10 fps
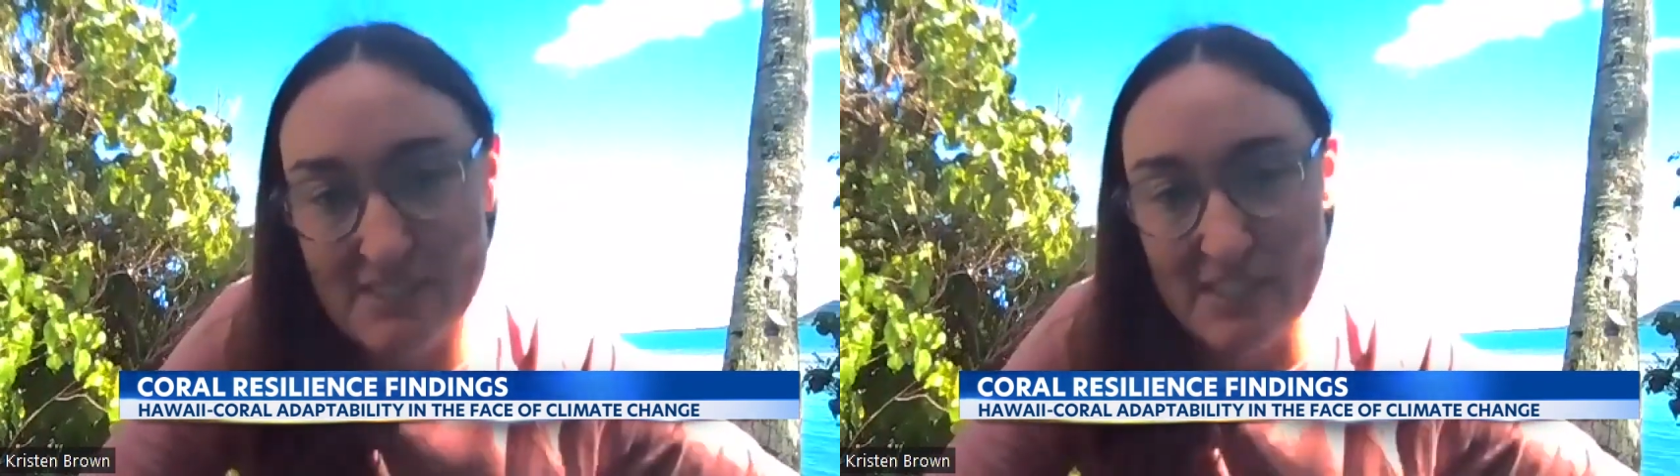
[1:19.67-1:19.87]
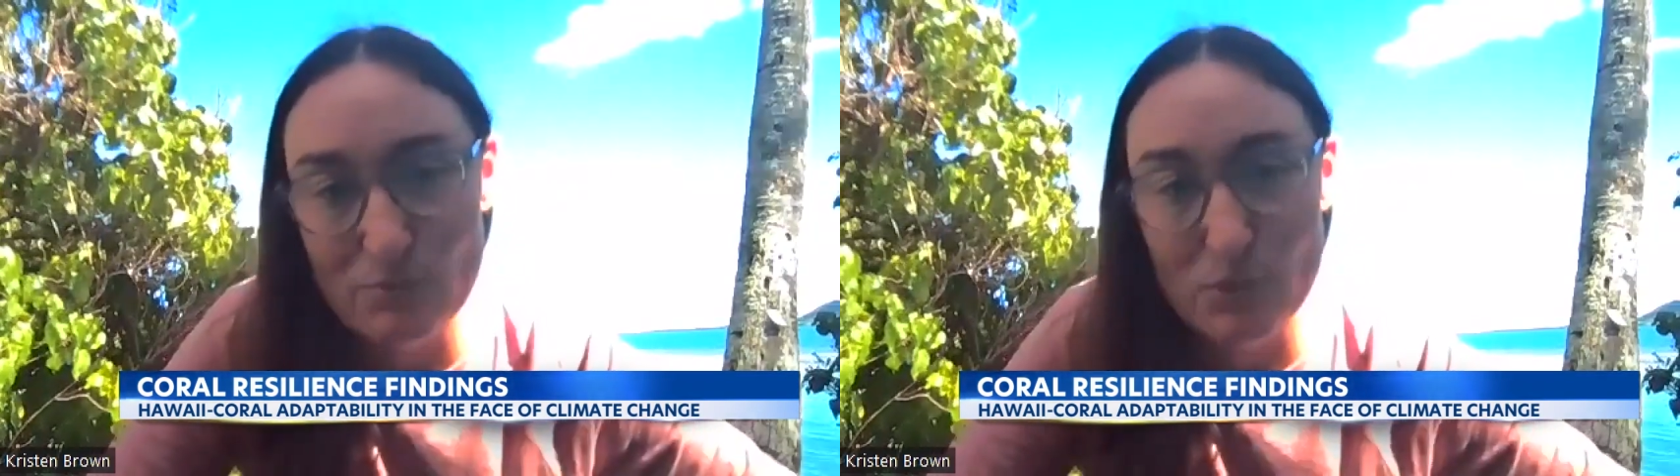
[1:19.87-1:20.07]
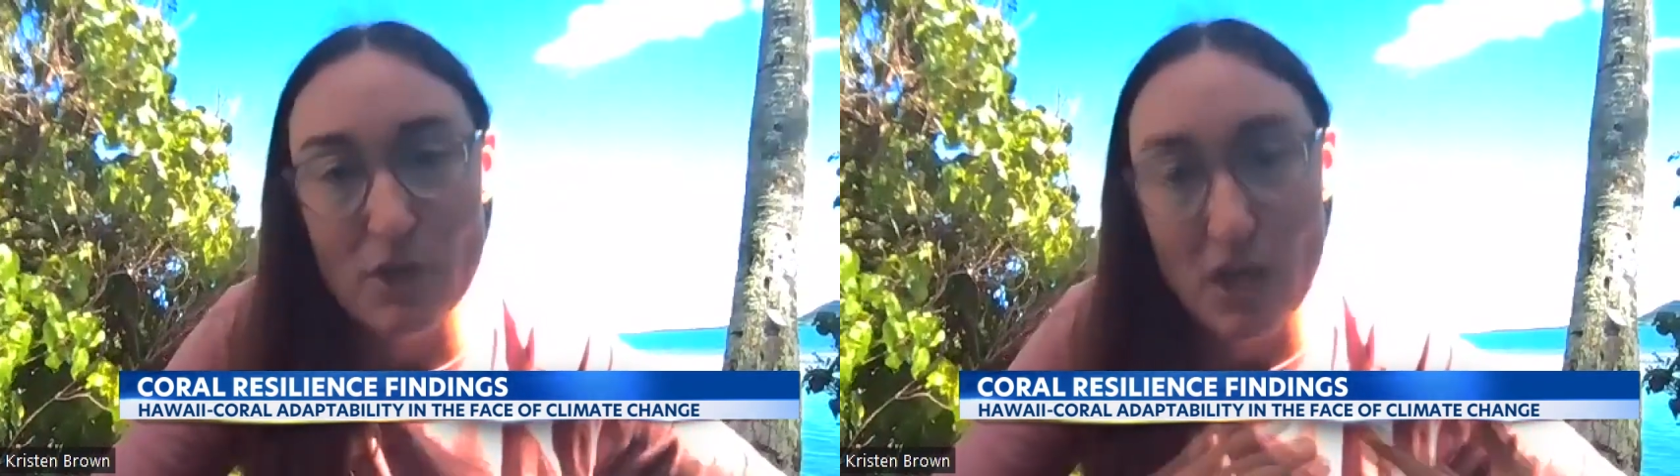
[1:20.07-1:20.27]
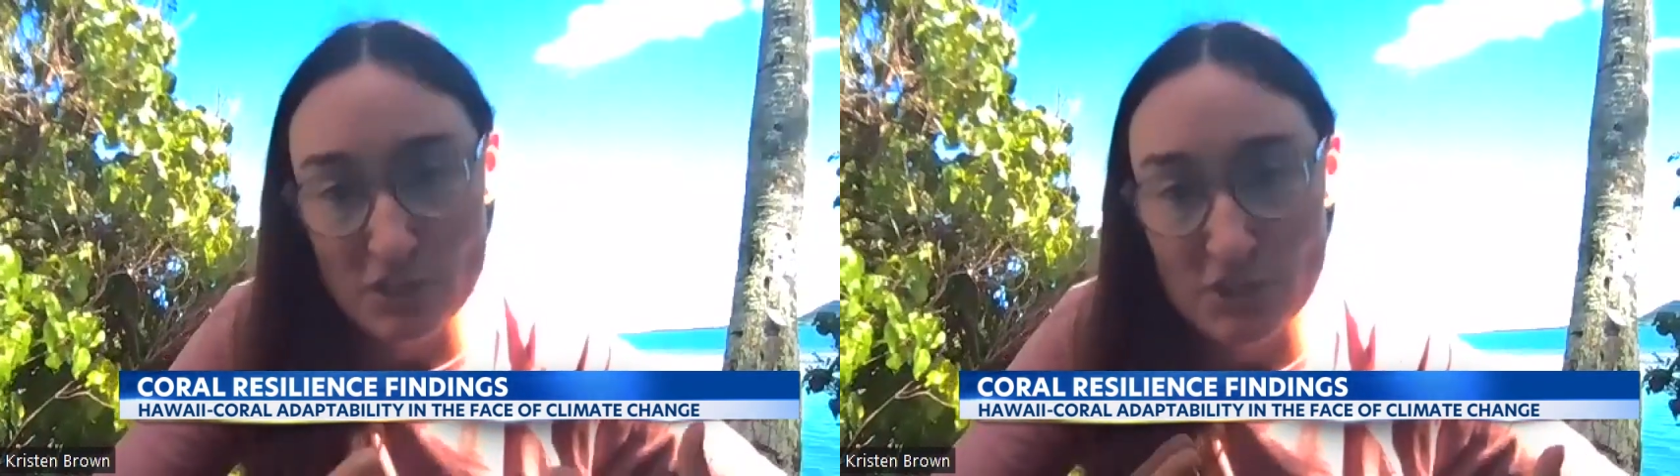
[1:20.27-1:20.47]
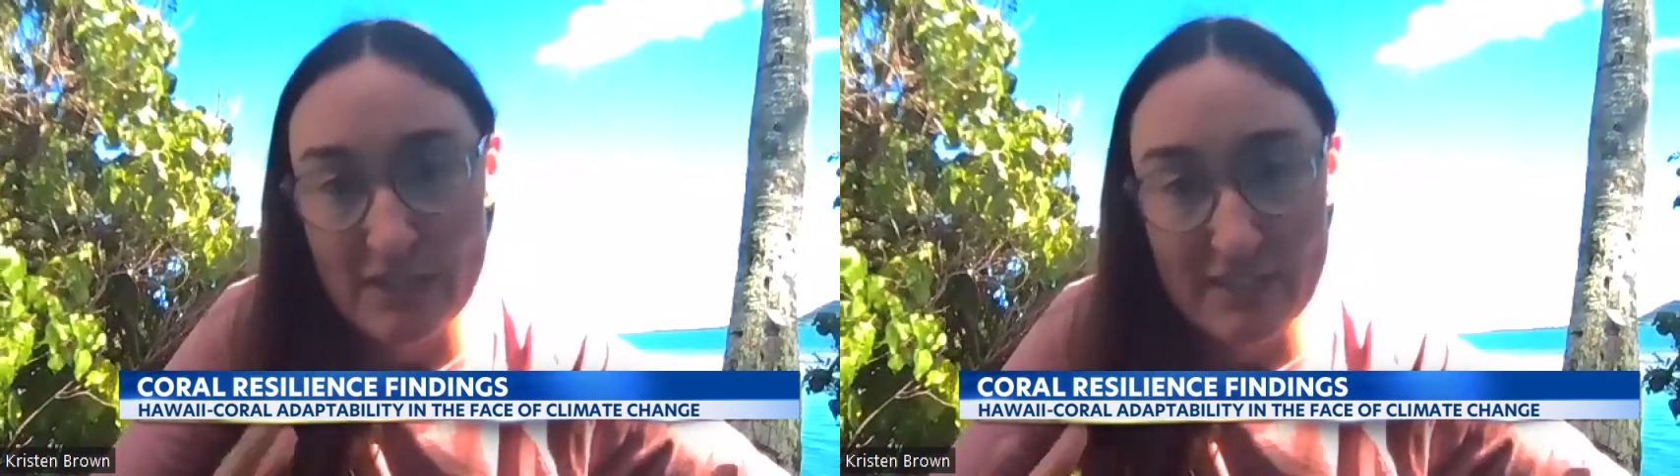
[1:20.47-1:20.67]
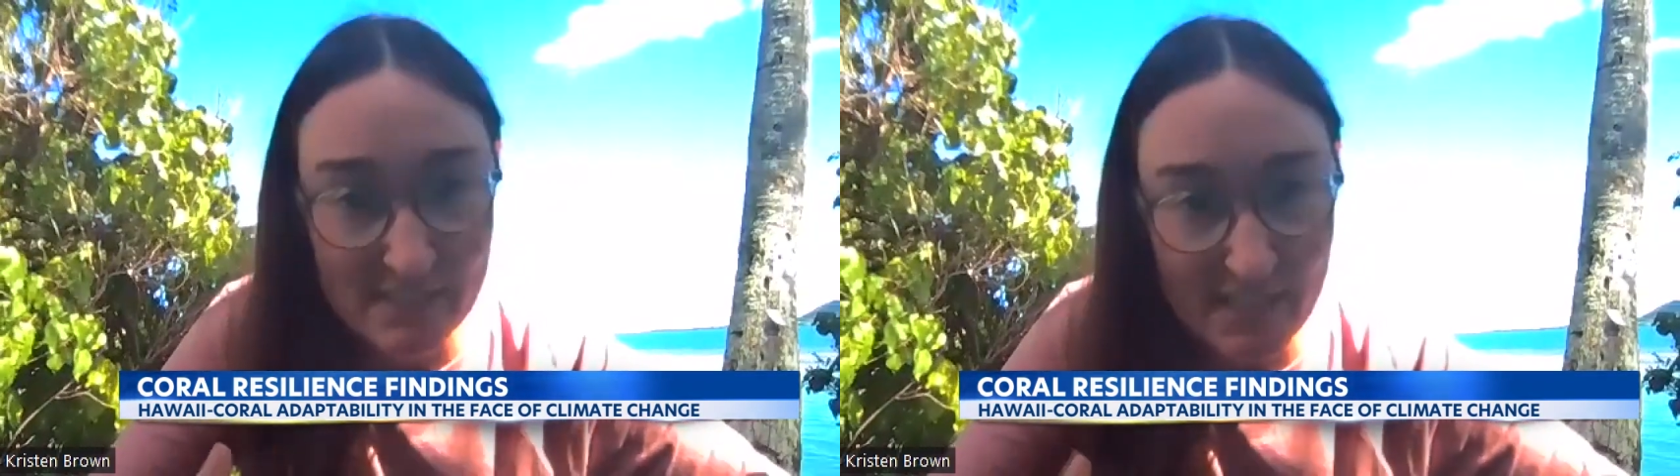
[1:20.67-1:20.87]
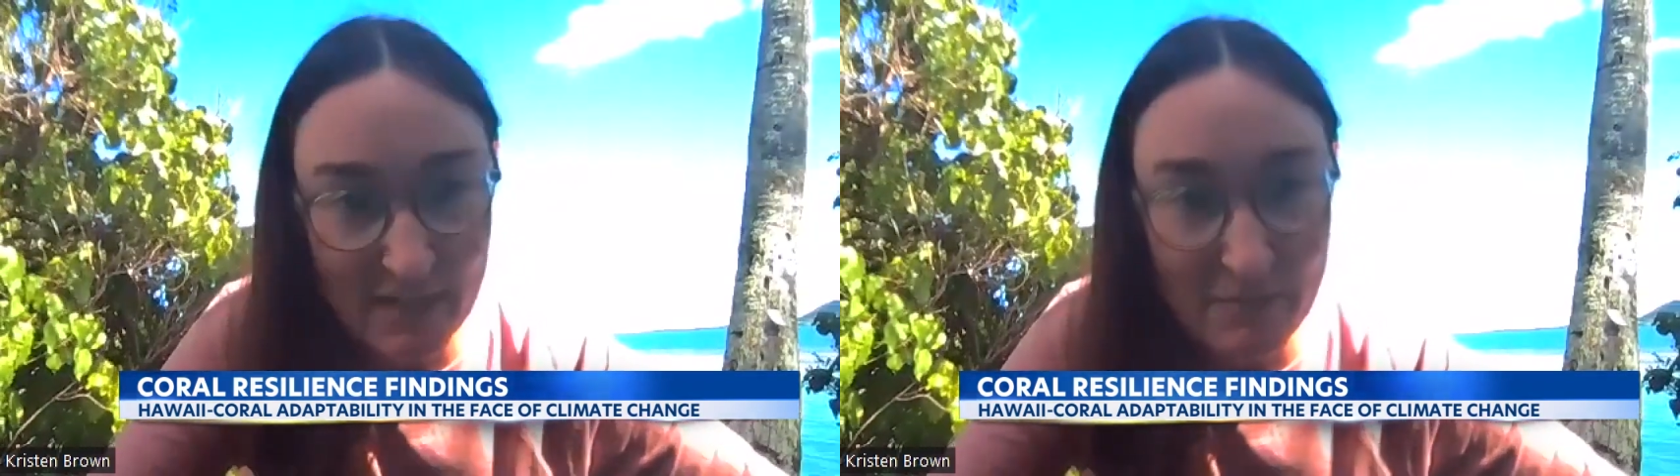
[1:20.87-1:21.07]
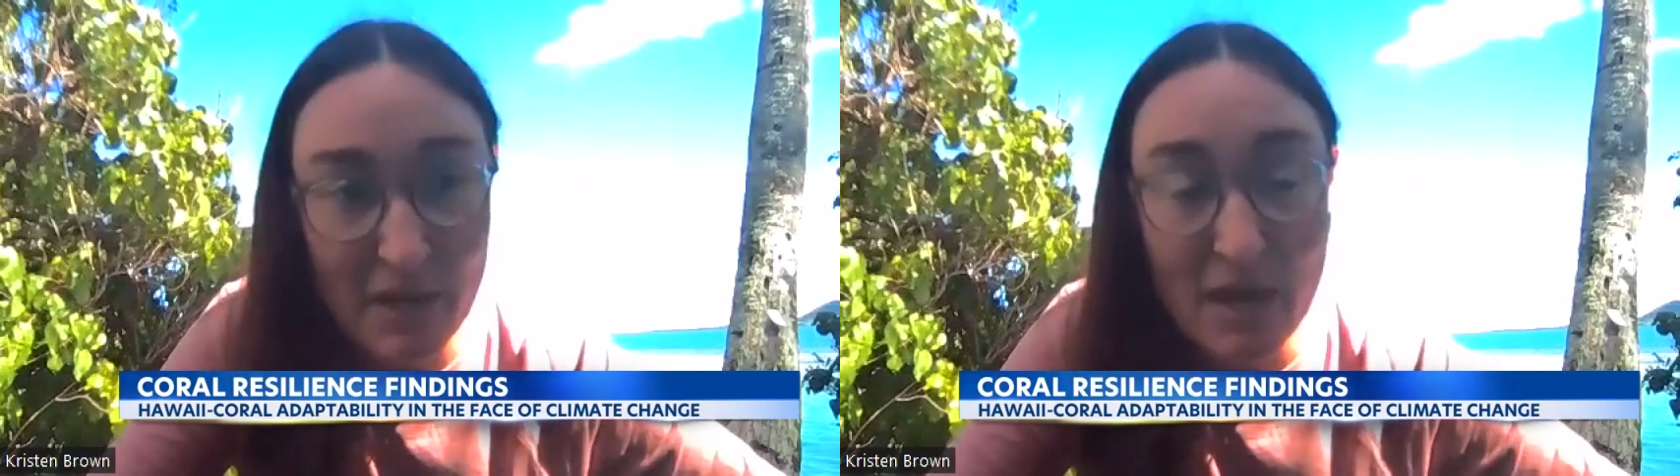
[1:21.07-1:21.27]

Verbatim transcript: and were not showing the same